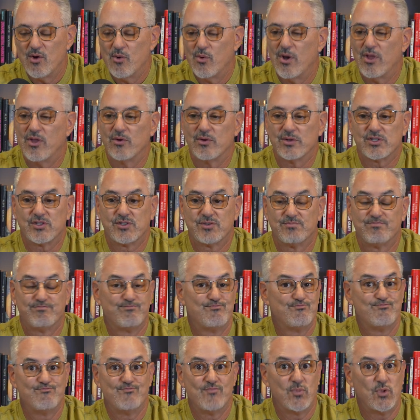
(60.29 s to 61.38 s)
whether it's
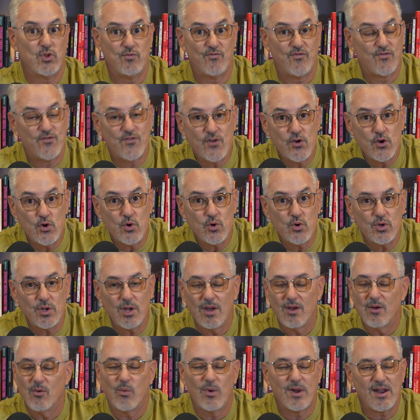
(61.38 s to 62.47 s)
food,
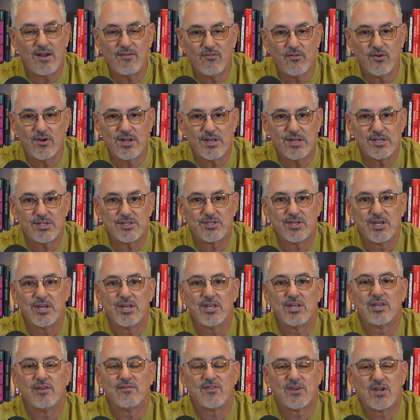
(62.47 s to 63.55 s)
whatever it is,
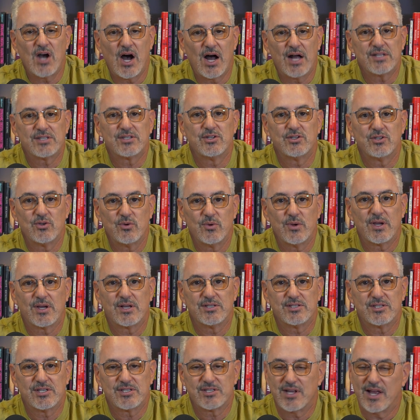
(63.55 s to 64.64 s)
you've got to do it
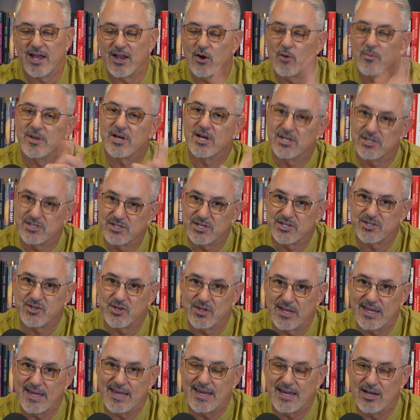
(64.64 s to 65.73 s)
consistently. I don't mean
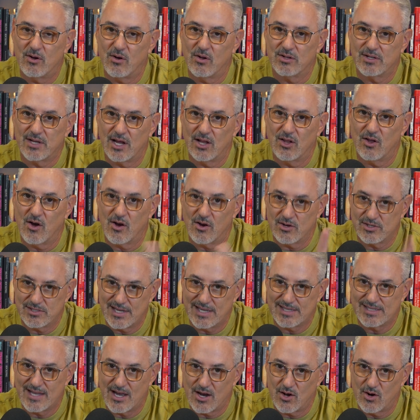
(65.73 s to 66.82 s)
consistently eat all day long because
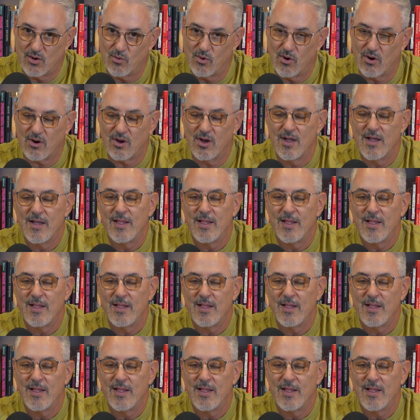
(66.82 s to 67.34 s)
that's not going to work.